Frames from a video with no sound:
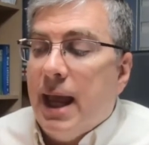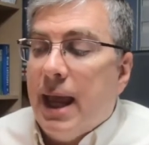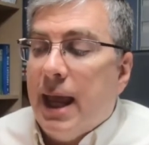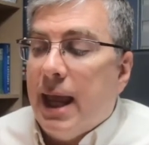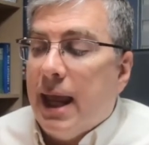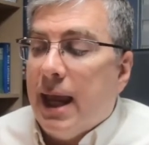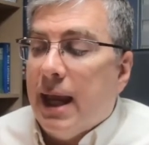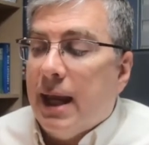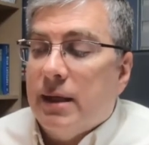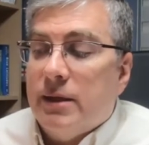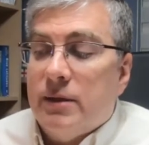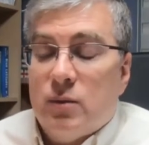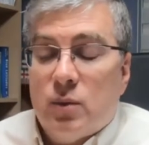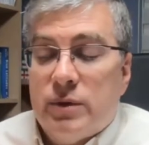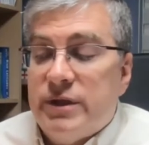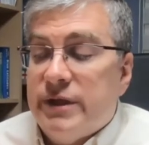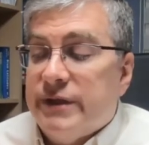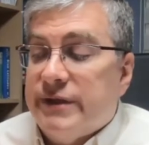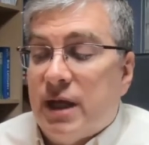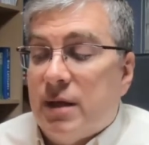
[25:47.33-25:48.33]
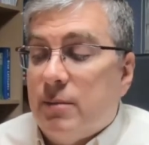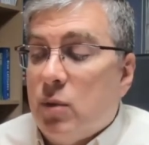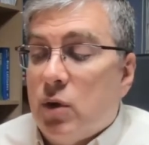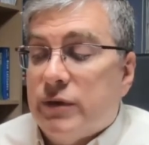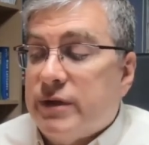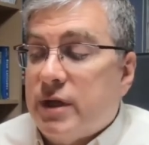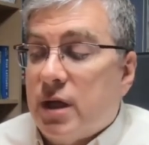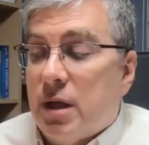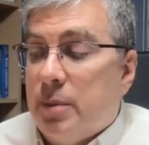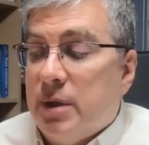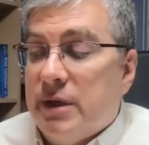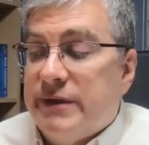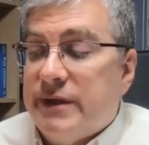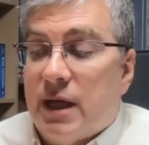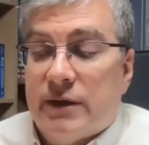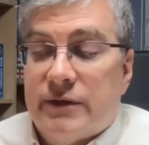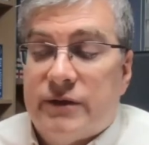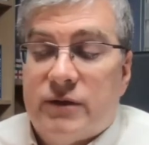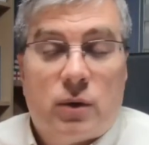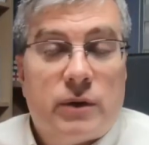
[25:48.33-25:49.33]
and we're just saying most companies
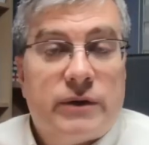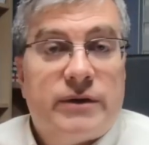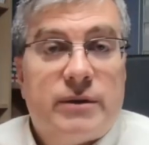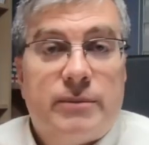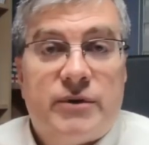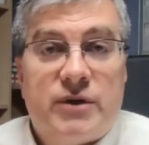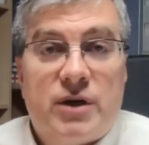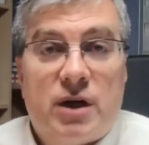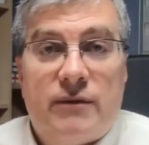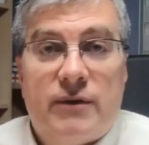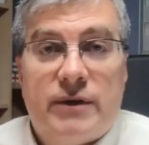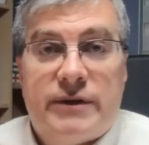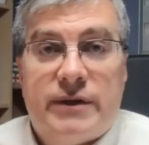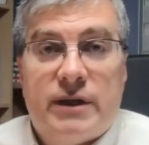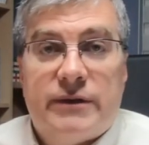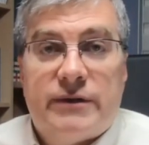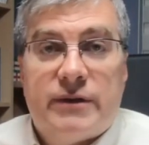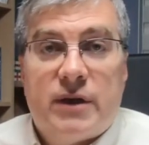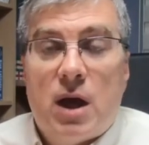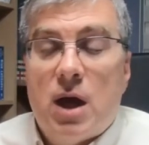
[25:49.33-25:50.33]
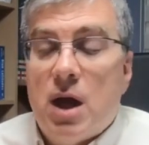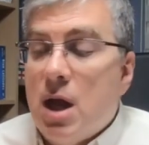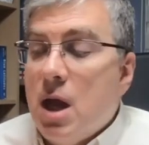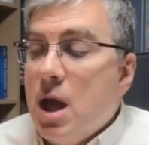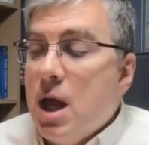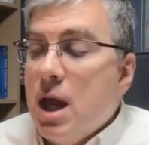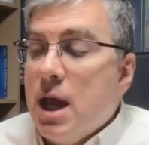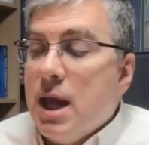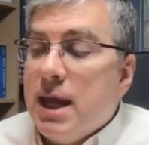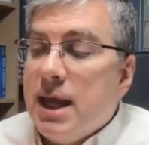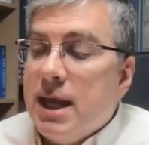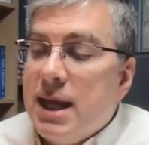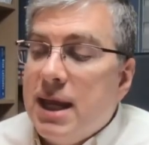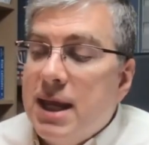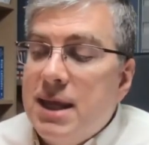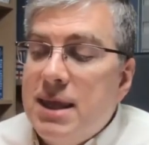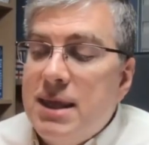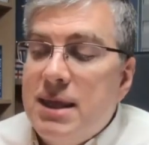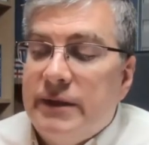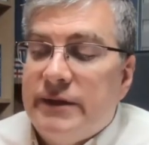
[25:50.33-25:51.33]
outsource some services.
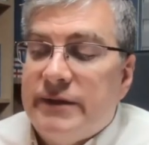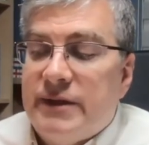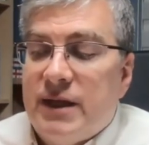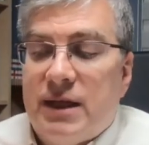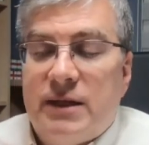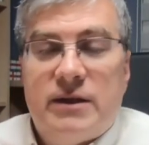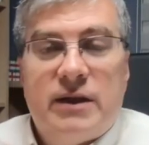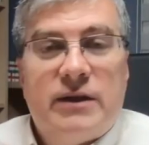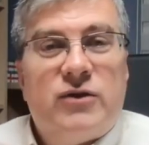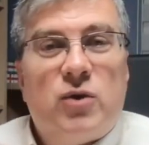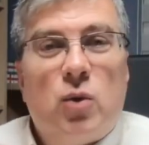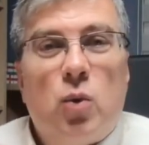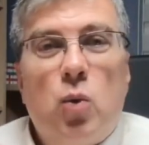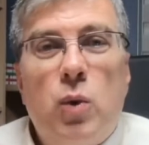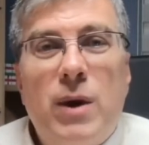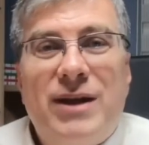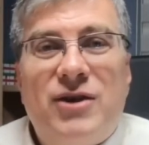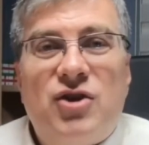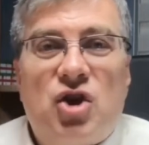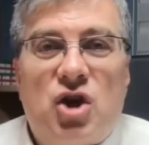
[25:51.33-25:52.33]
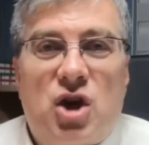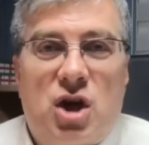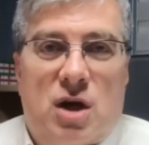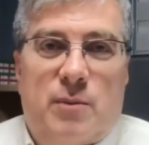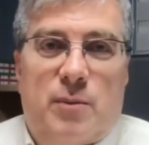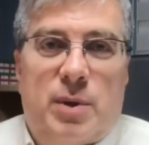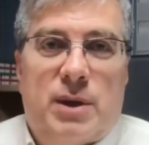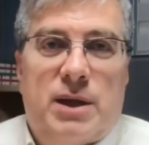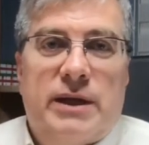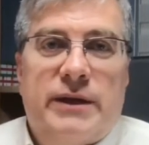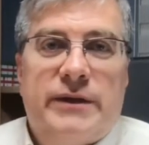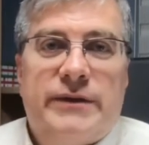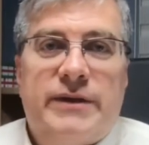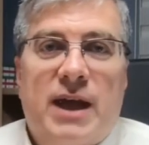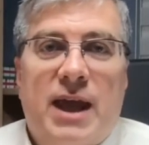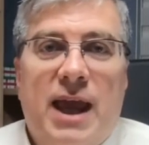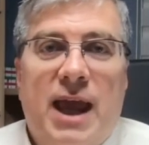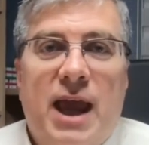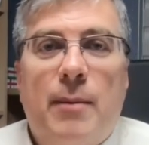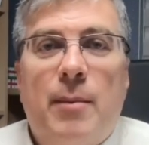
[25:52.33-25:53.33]
In this sentence, which companies
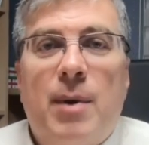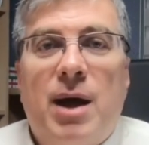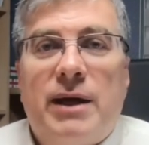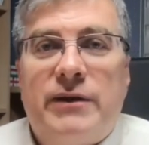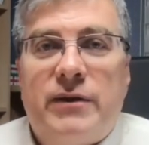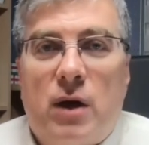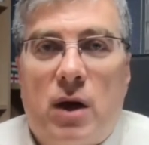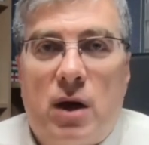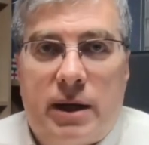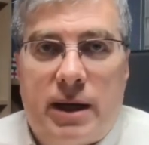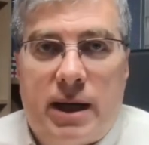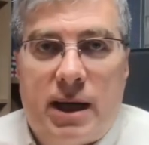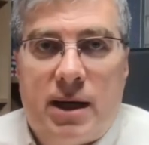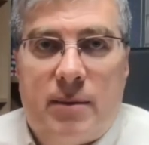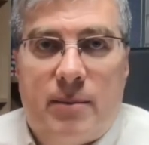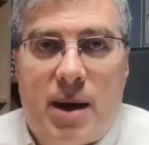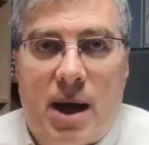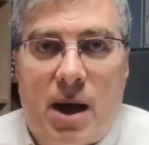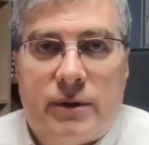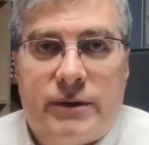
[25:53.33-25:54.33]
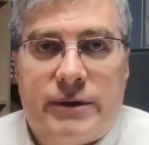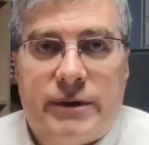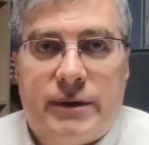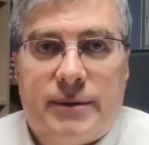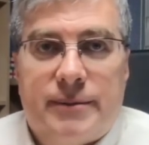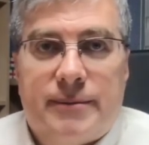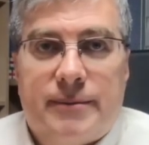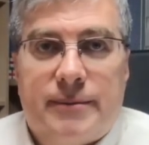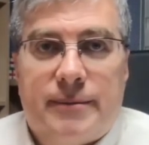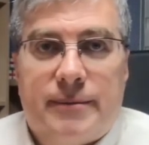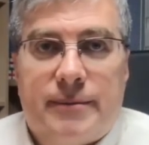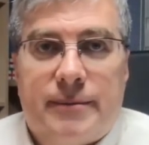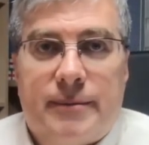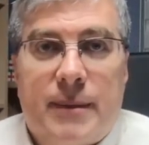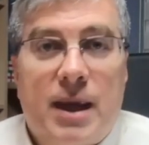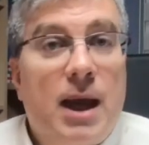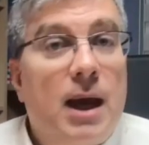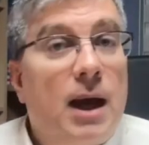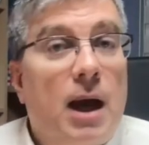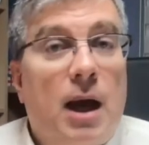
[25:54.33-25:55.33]
am I talking about?
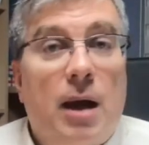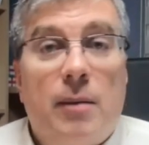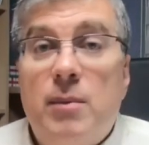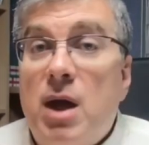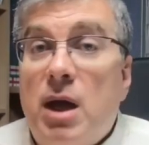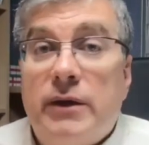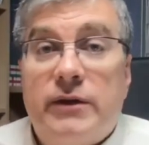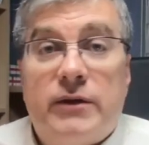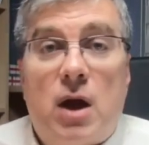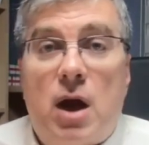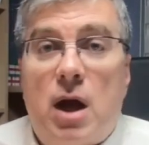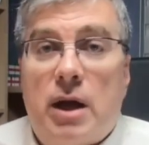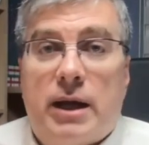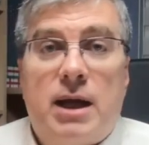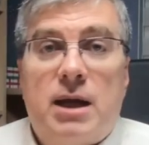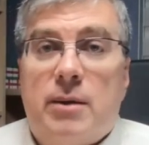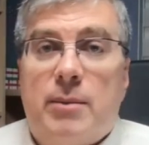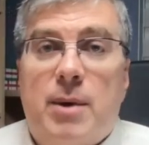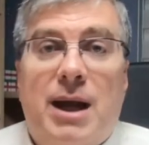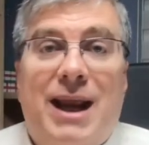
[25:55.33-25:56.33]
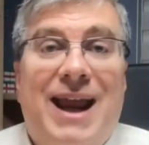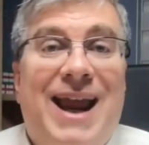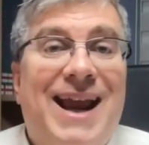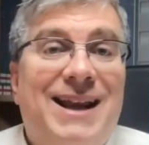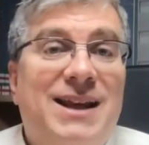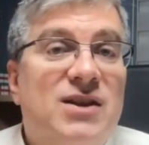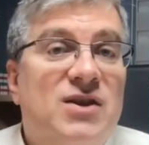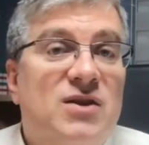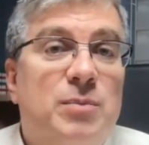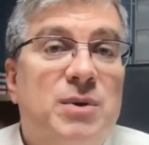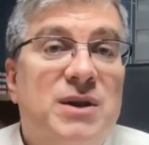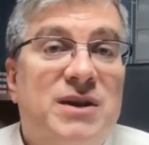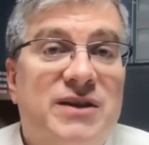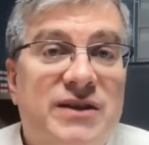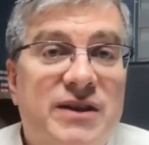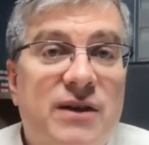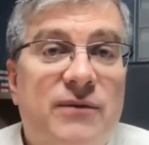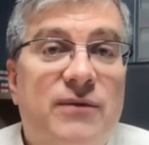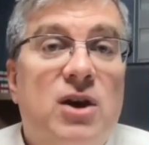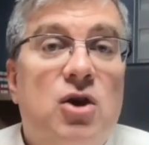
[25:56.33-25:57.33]
I'm not talking about any
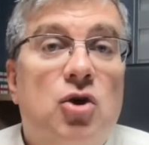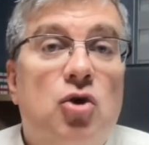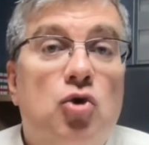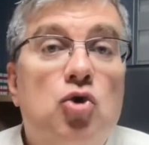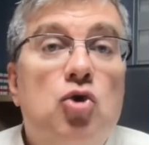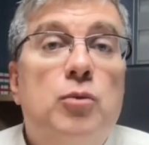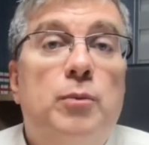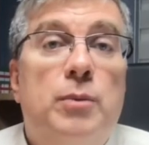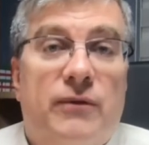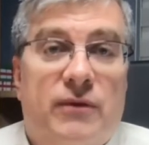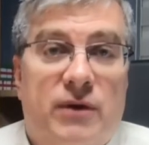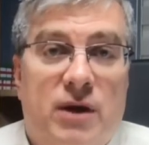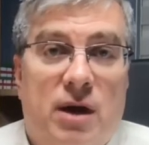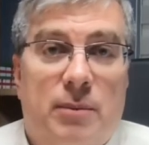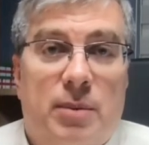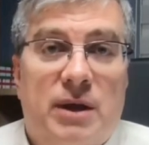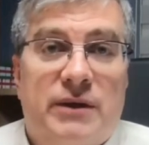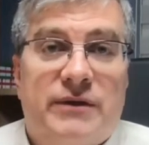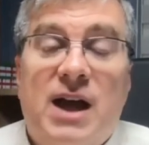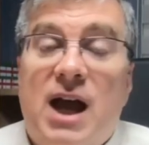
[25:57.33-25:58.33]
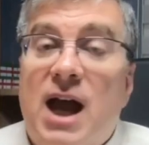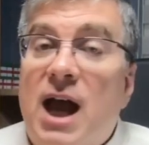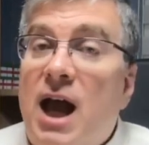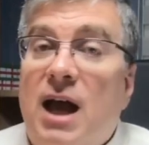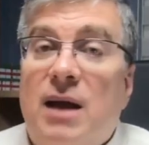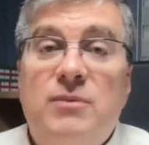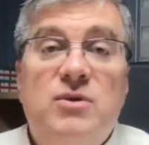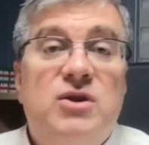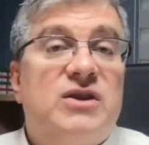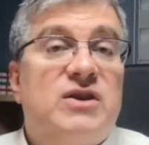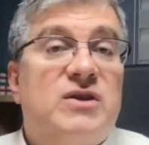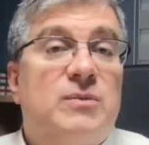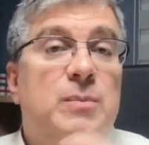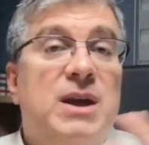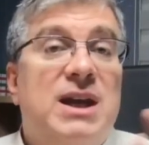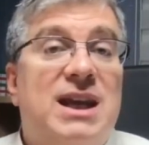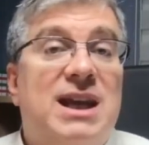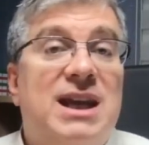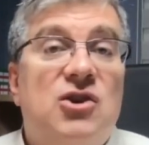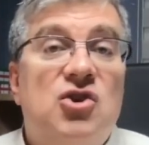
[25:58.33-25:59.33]
specific group of companies. I'm just
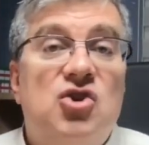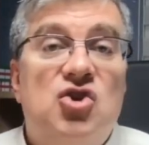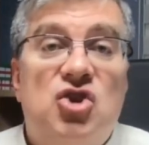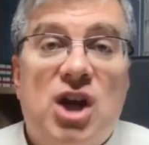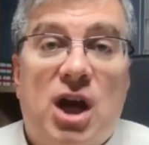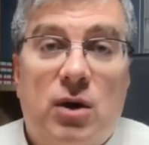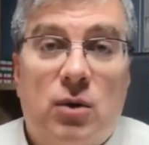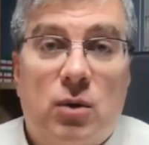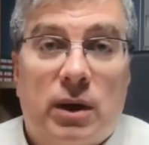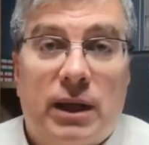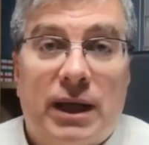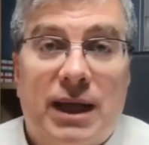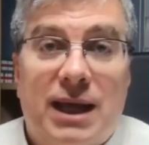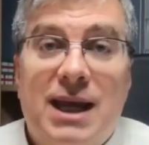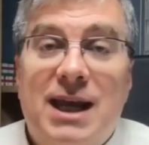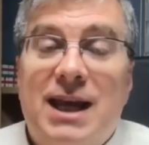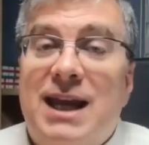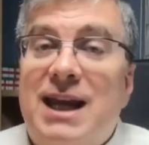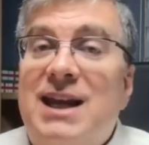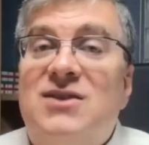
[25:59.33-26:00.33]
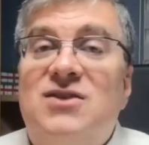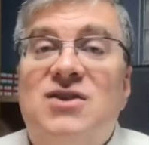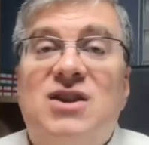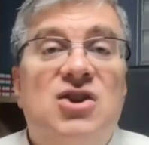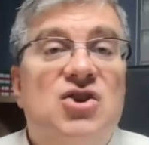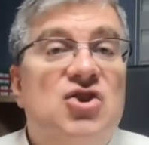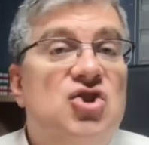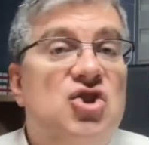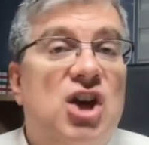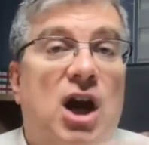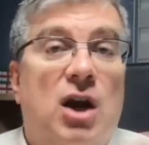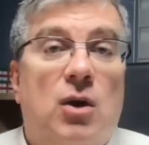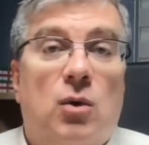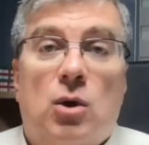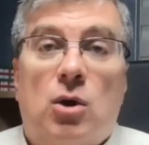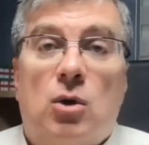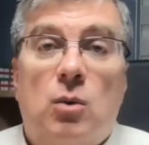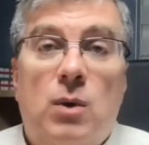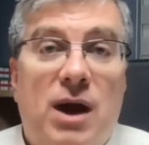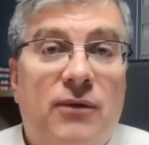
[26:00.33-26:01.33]
speaking generally. It's a
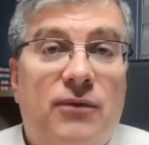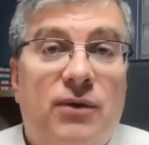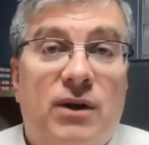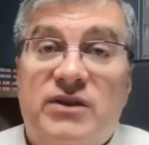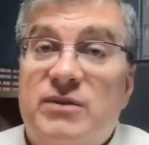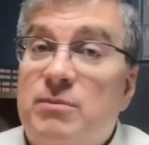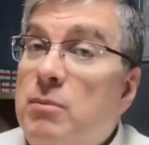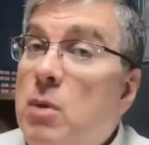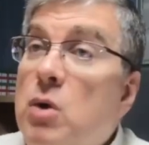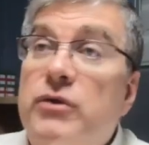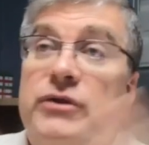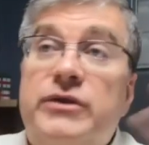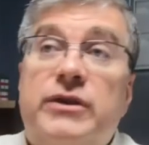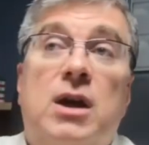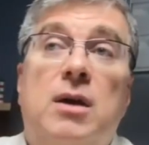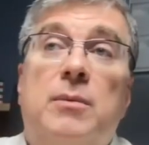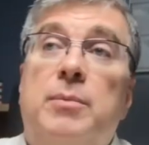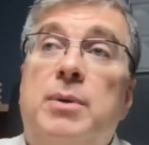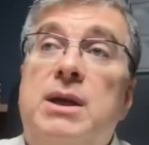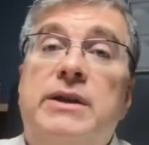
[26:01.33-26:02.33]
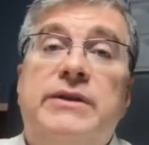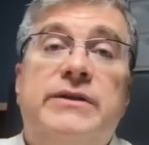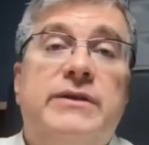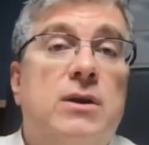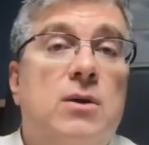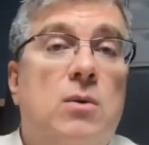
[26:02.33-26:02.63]
general reference. Most companies in the